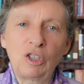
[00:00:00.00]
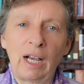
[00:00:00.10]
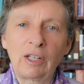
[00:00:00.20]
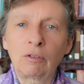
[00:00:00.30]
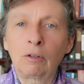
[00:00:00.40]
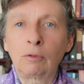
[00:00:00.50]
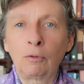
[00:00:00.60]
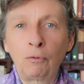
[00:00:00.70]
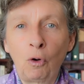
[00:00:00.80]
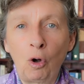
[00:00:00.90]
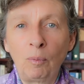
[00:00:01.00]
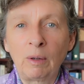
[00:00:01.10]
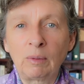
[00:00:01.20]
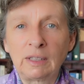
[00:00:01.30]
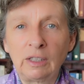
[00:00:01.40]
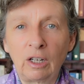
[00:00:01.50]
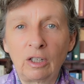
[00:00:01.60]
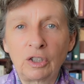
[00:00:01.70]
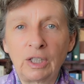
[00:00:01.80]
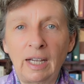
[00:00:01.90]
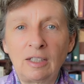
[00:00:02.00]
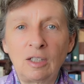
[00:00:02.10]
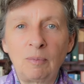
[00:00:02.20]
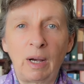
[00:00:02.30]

Charter of Reform that was negotiated